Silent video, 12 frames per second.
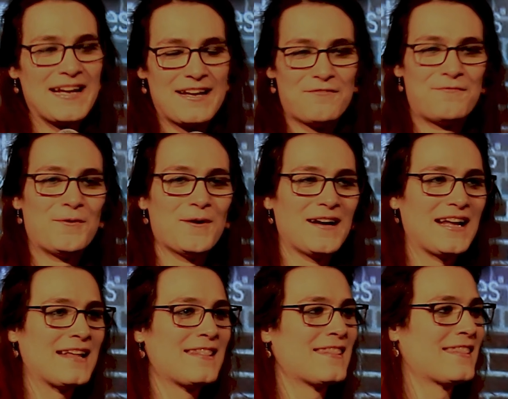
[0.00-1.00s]
blanket fort
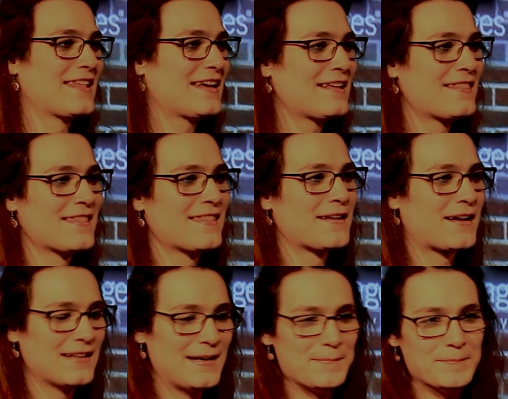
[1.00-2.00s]
in the
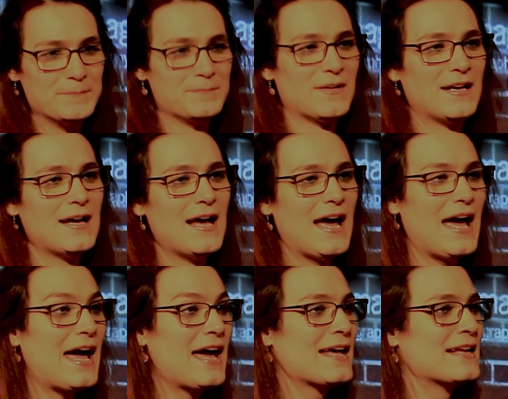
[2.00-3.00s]
club.
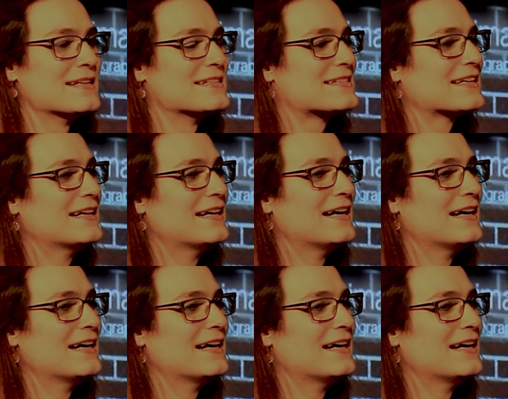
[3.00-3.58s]
And